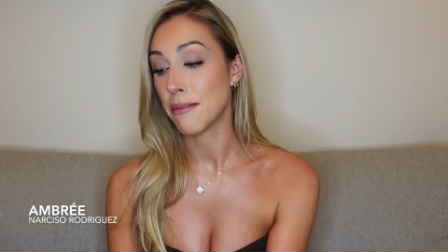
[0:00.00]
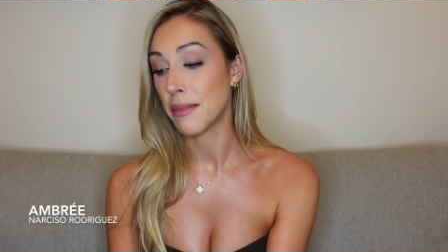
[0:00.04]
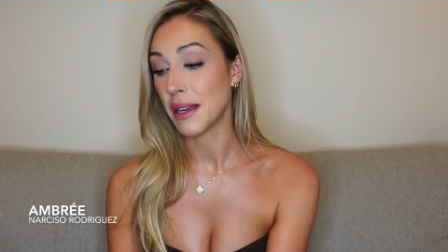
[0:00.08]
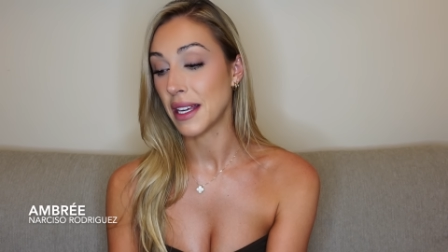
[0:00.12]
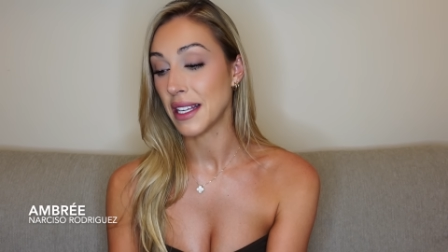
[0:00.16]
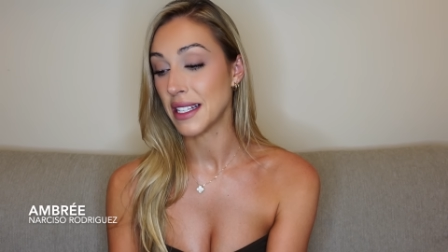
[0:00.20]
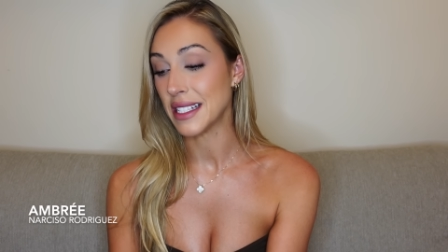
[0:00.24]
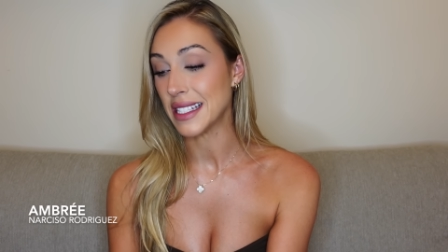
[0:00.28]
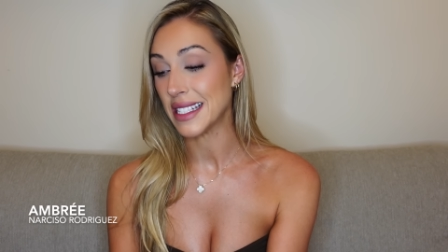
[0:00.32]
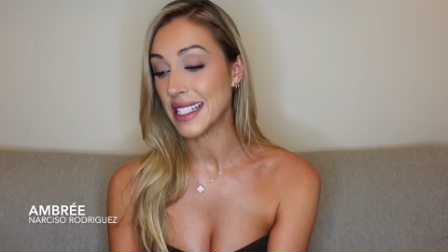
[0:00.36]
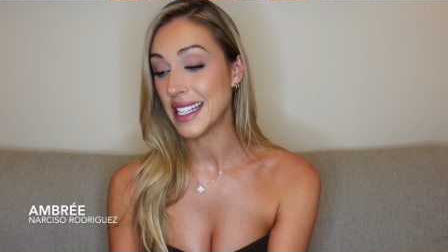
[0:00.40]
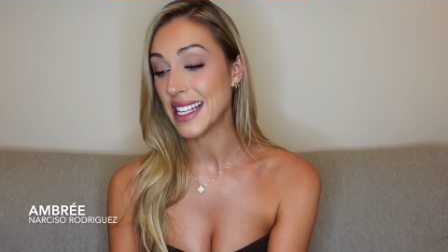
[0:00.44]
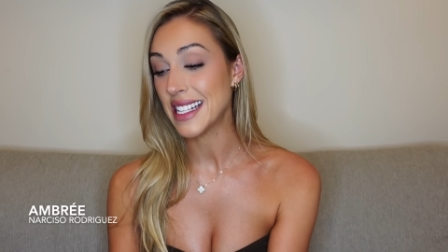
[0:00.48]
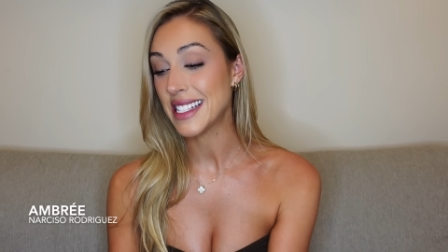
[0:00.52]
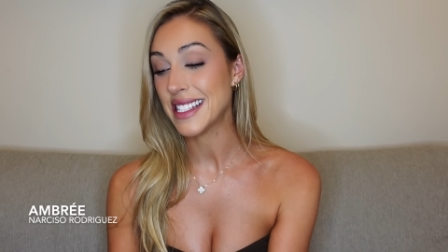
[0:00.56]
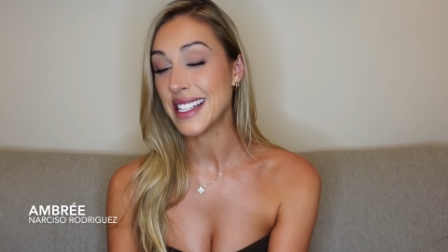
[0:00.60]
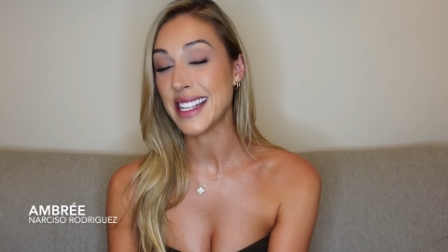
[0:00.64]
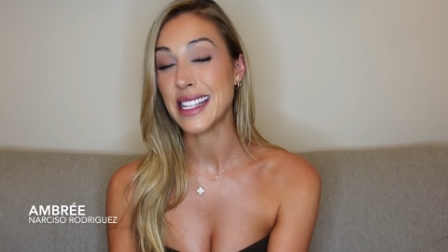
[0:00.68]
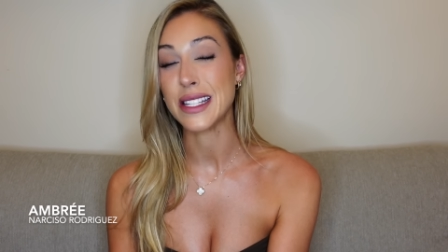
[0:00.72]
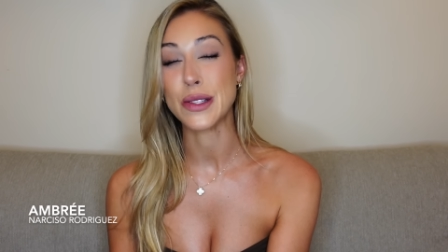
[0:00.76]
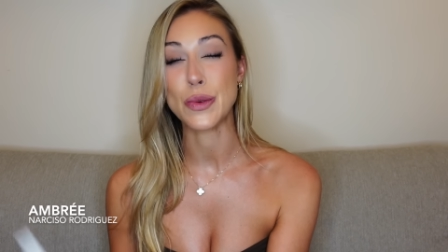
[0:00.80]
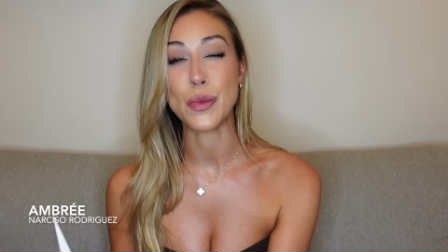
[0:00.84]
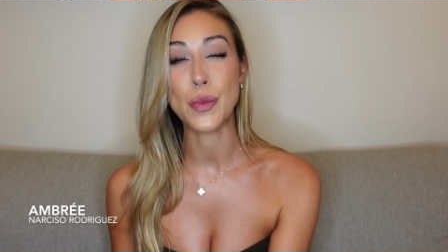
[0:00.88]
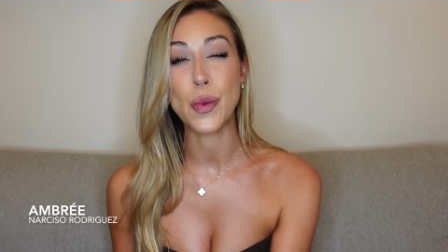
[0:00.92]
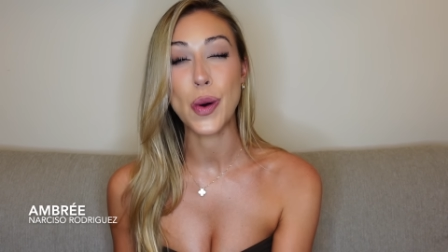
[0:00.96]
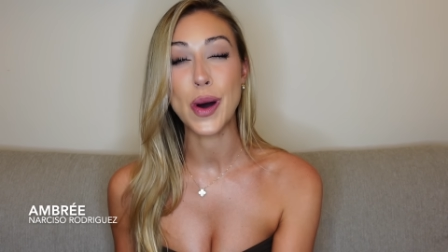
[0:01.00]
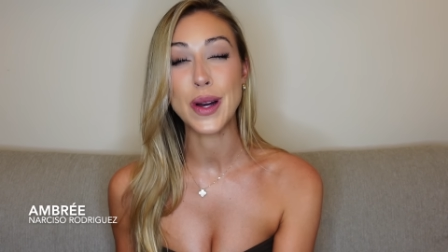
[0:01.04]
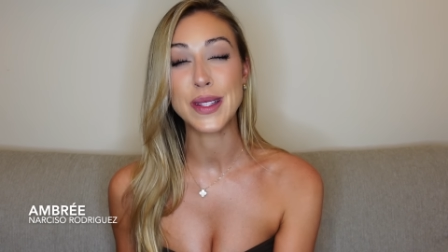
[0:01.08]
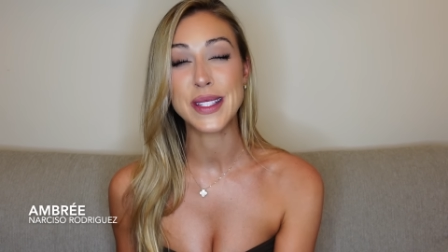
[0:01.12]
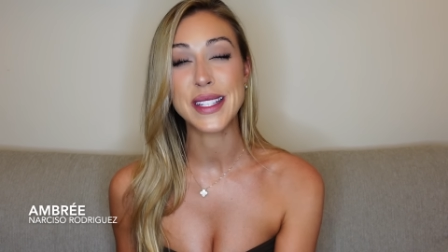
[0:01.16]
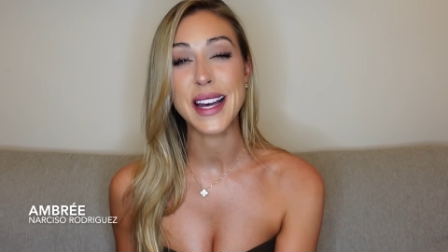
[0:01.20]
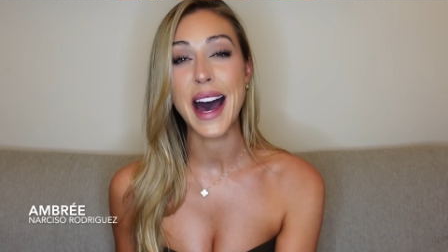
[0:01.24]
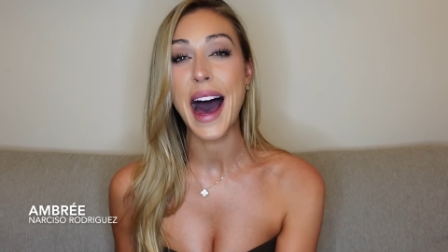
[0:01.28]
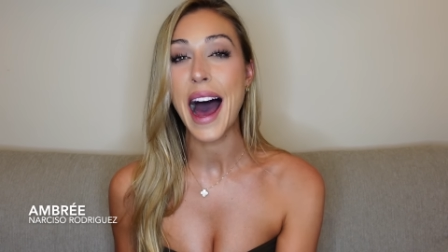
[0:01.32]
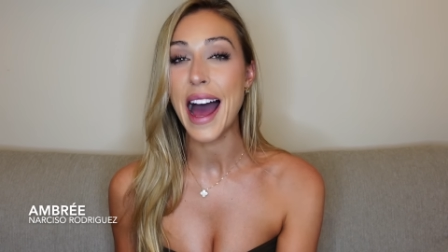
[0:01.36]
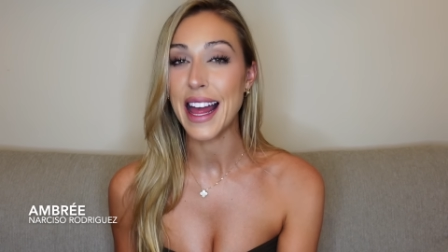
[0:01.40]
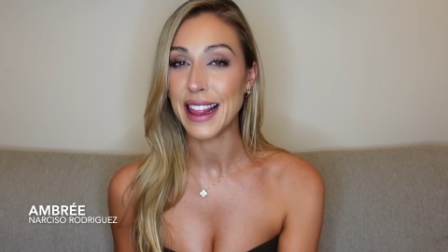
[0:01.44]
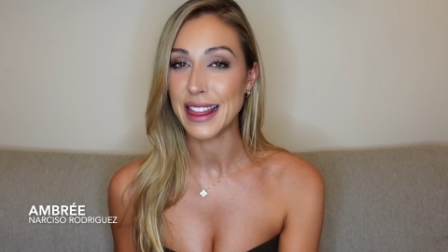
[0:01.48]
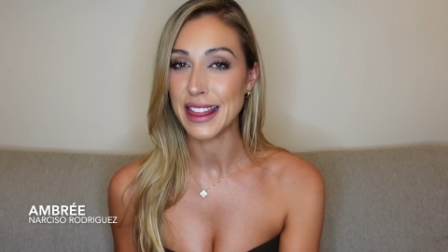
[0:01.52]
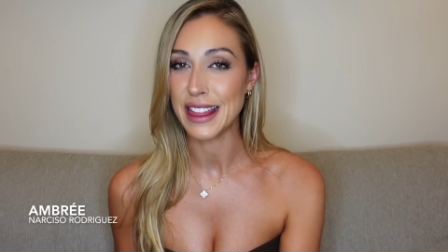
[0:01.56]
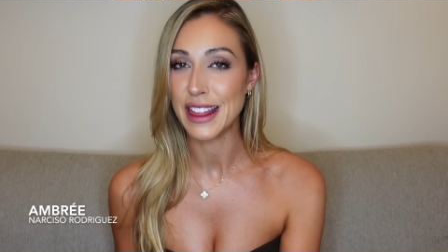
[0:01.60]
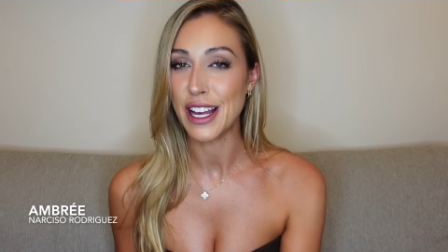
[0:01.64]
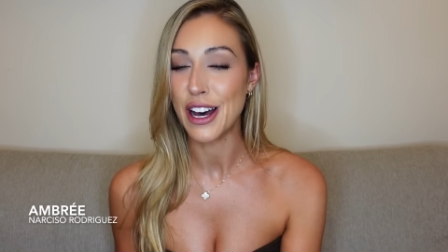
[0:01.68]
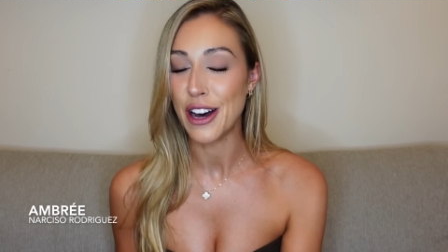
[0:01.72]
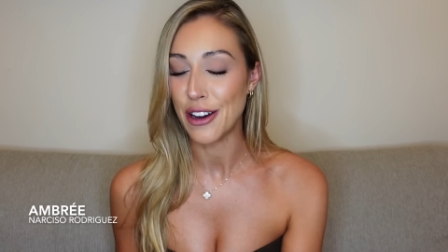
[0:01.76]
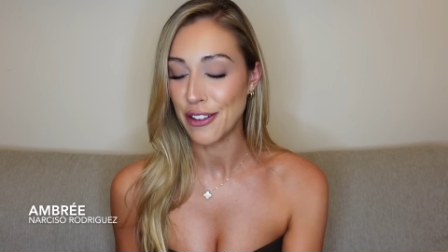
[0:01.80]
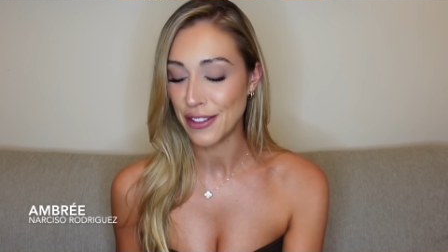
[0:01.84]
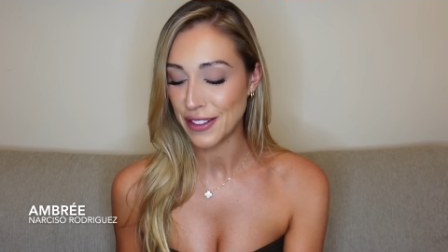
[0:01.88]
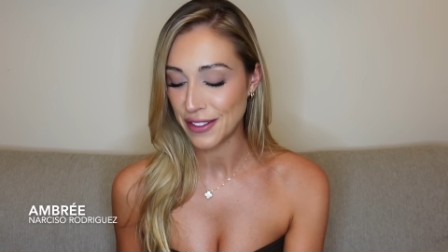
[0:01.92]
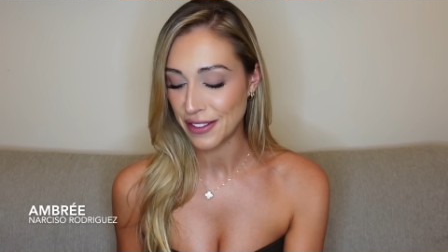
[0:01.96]
because this is what I
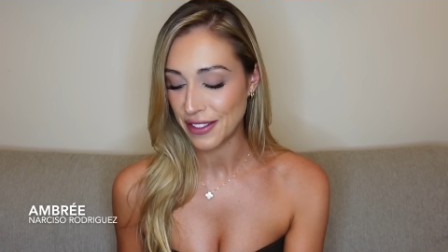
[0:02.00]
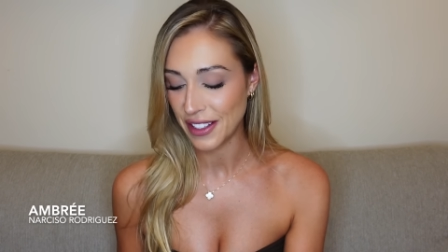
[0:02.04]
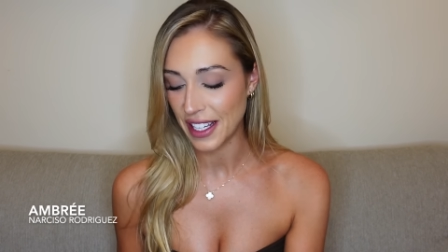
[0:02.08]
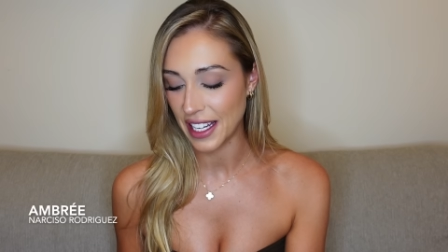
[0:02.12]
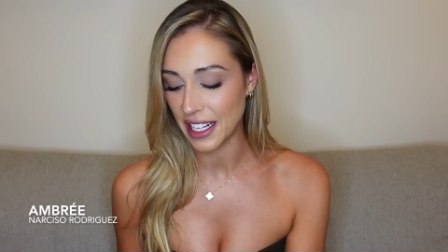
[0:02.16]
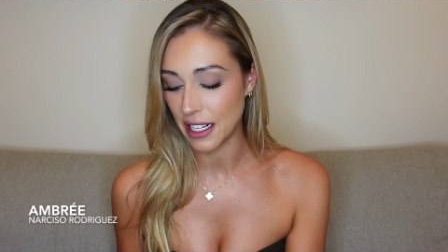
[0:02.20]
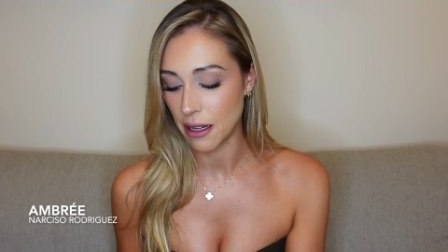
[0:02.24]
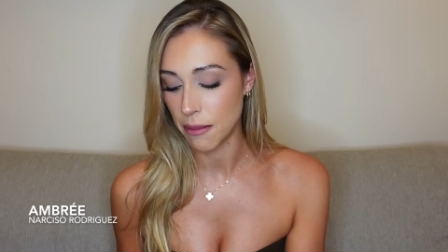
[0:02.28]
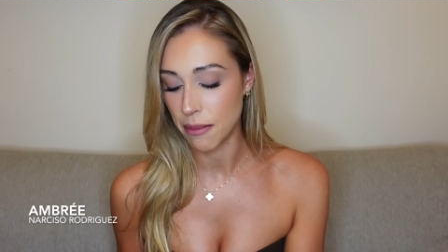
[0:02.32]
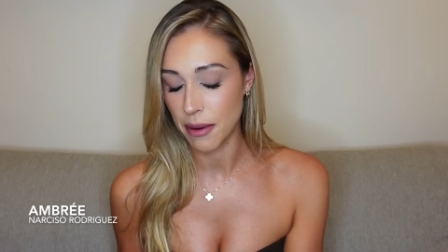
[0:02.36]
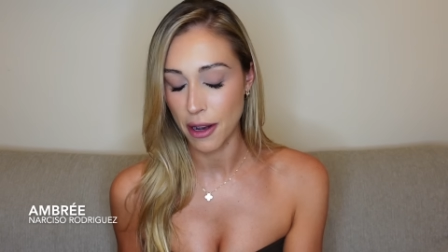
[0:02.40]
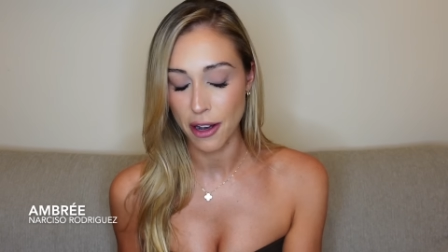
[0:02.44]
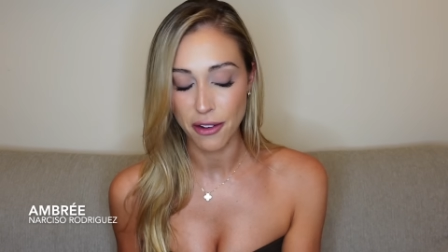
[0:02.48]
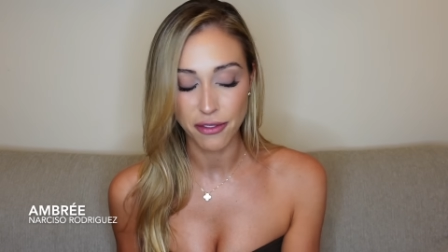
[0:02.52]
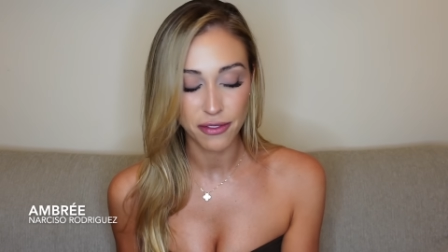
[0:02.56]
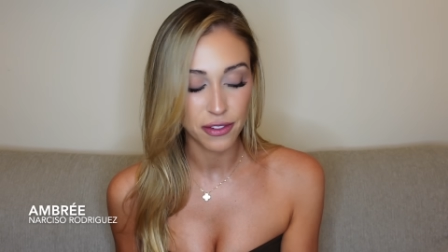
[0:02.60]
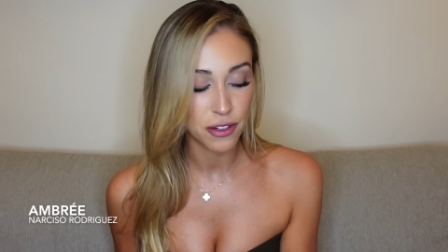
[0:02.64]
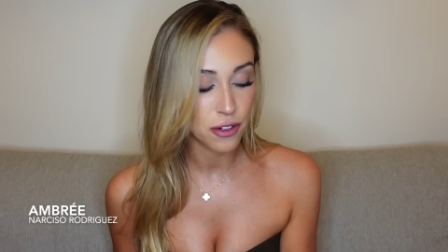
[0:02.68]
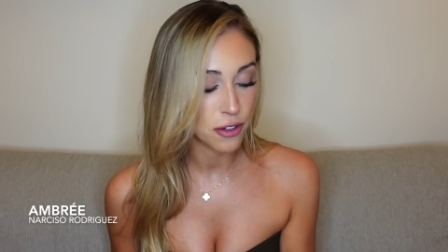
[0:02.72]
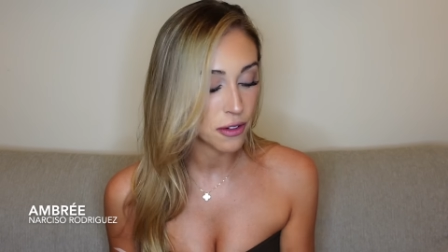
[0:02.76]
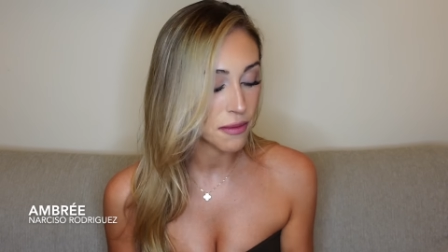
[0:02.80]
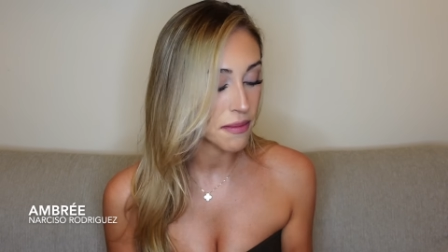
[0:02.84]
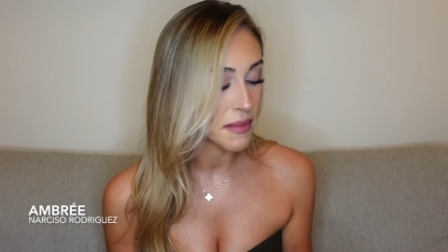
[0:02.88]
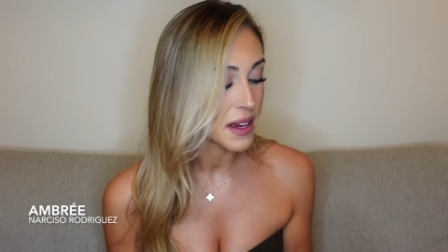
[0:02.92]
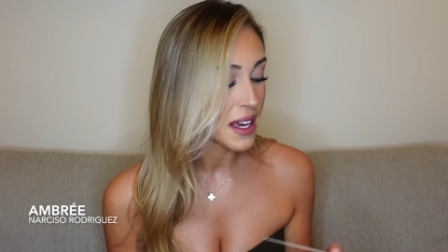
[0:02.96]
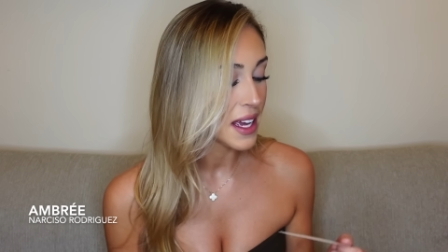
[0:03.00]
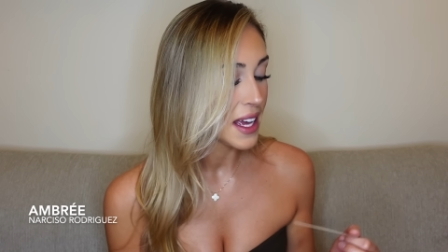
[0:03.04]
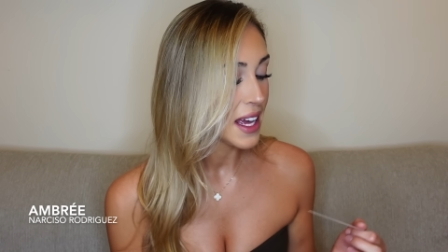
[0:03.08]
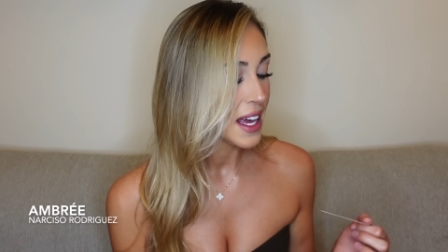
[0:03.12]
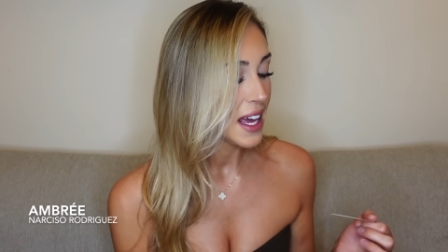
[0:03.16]
love in a perfume.